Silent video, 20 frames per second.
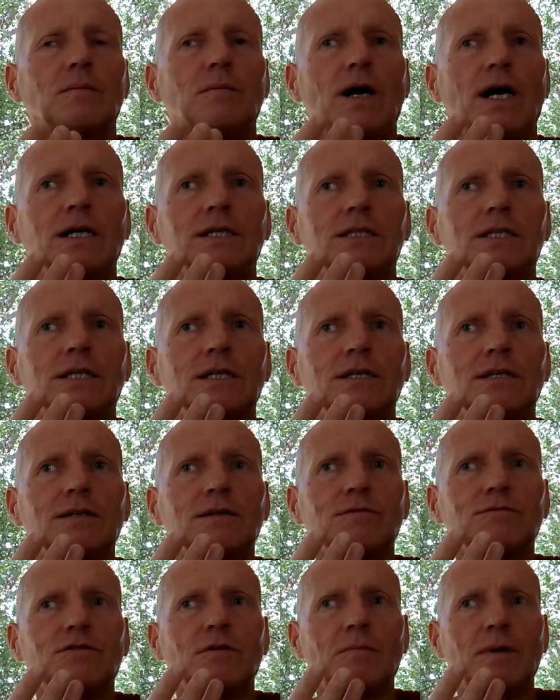But
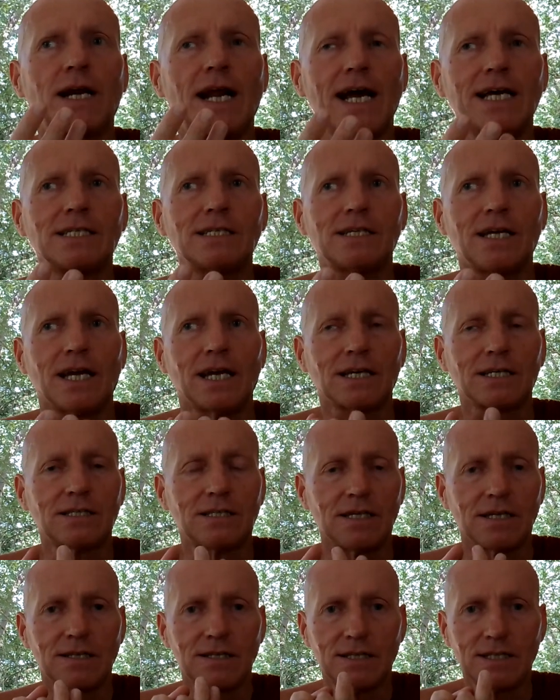for
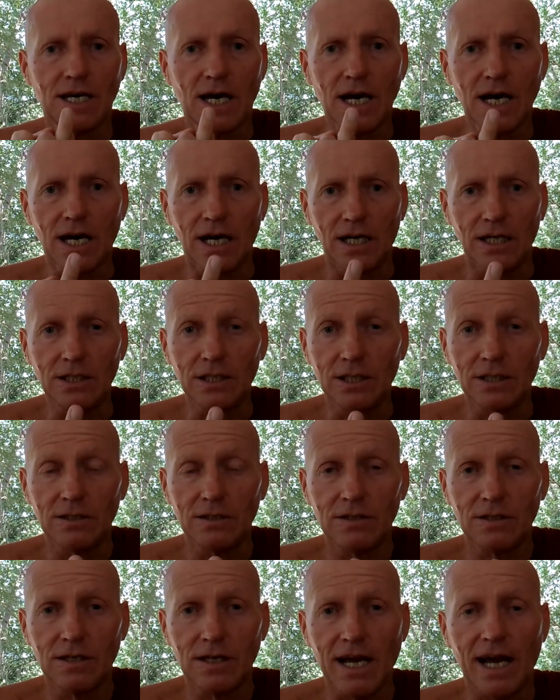monastics, the third,
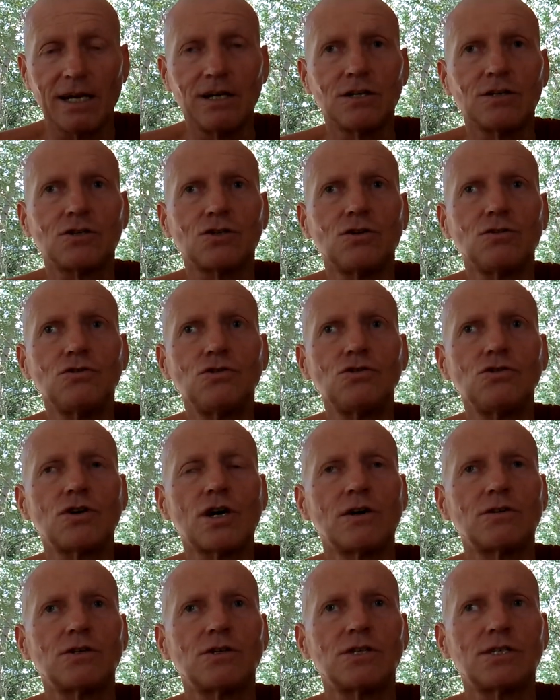and as soon as you
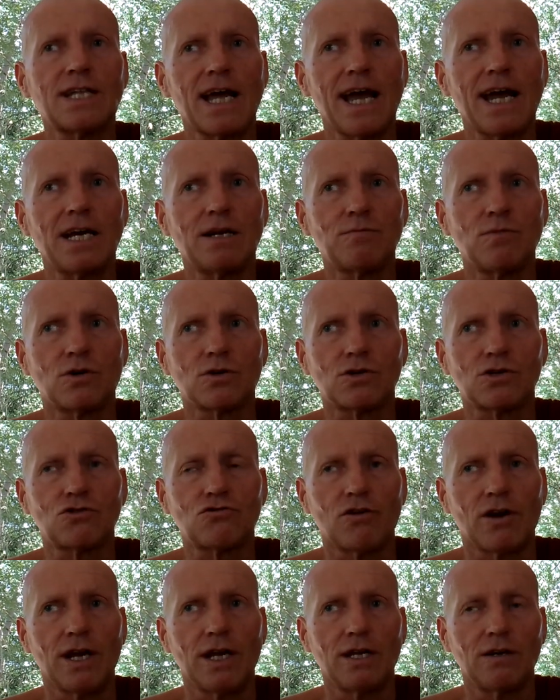go to stay in a
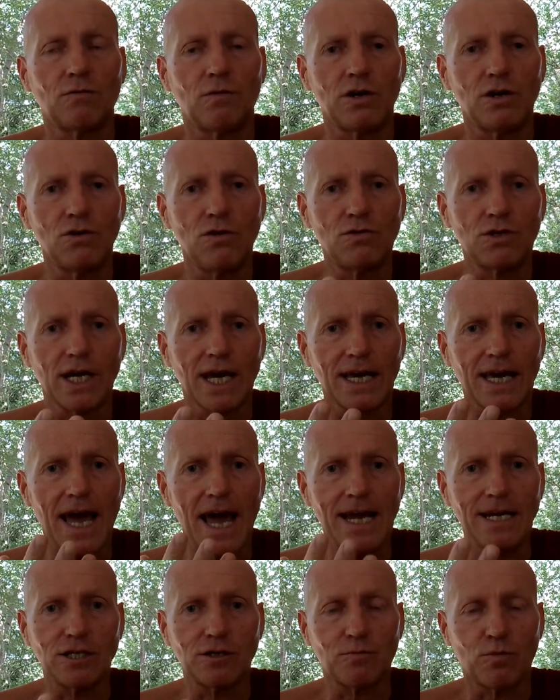monastery, when you take
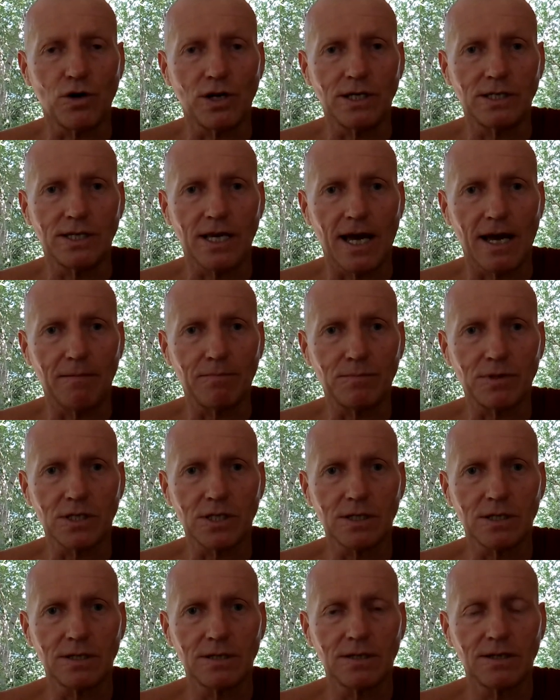eight
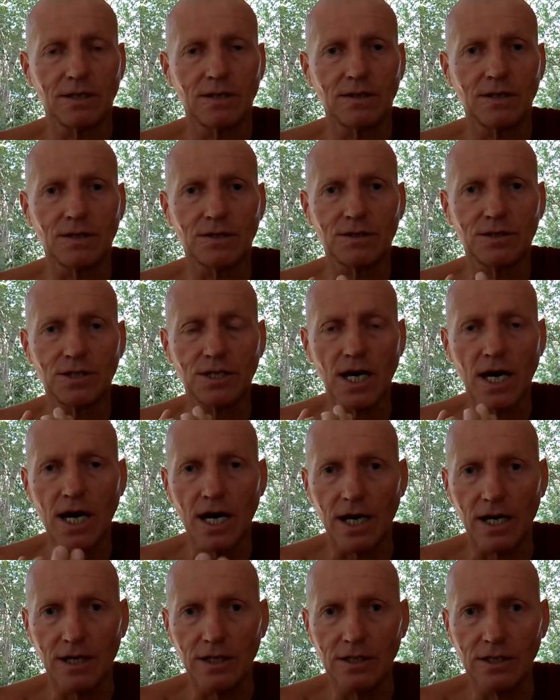precepts, the
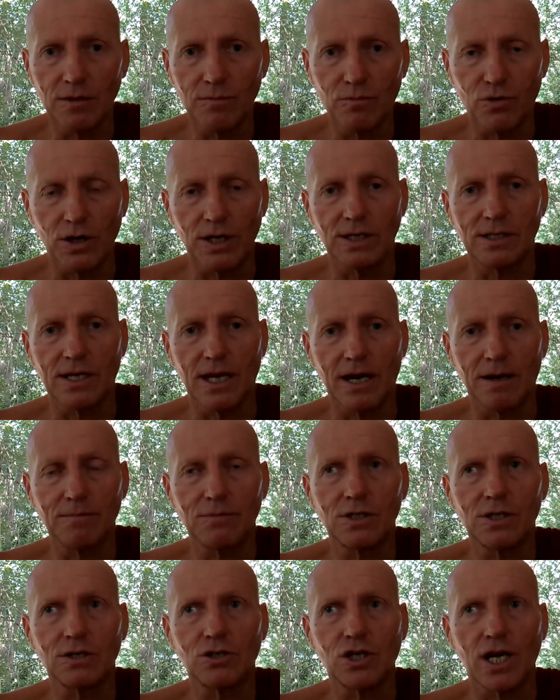third
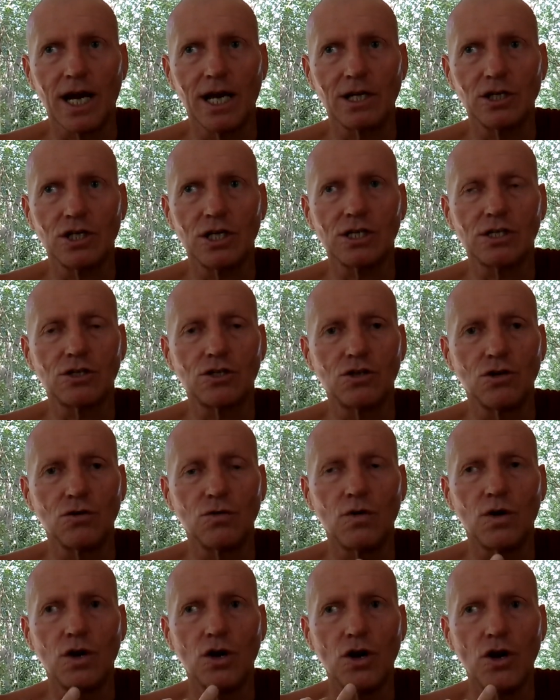precept changes
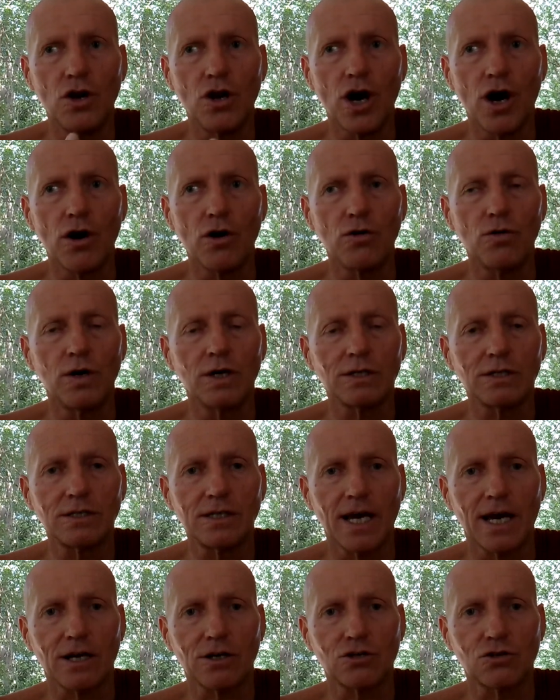to no
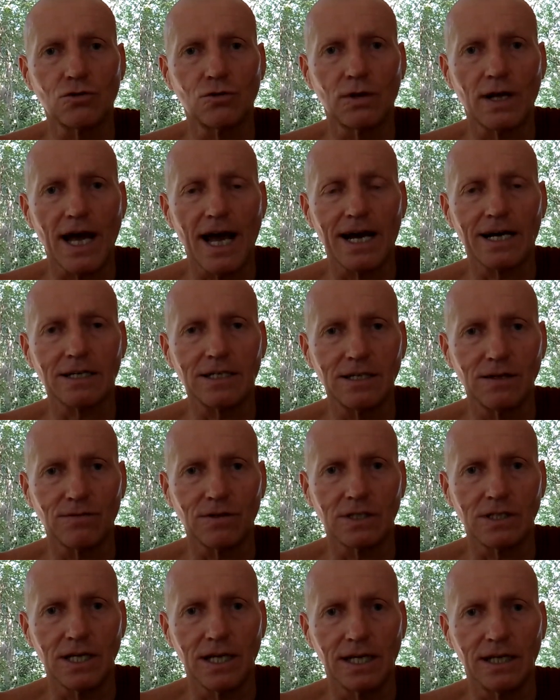sexual
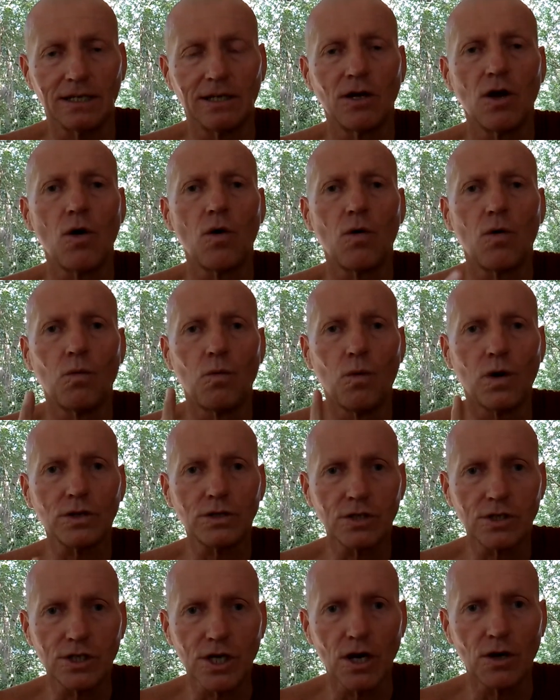activity
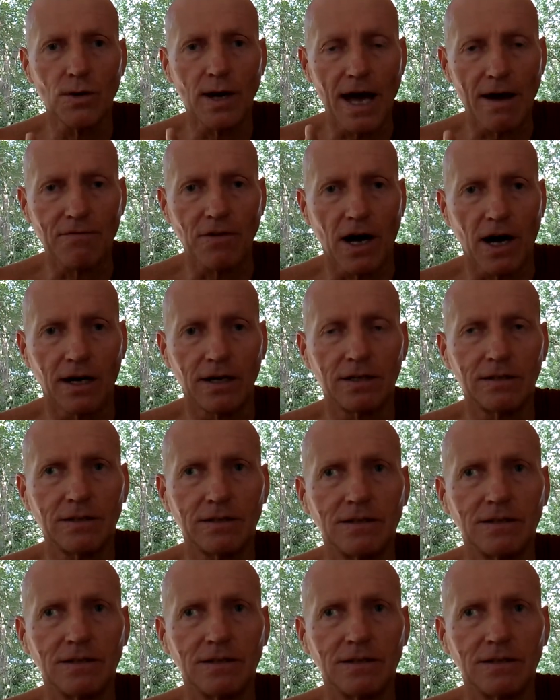whatsoever.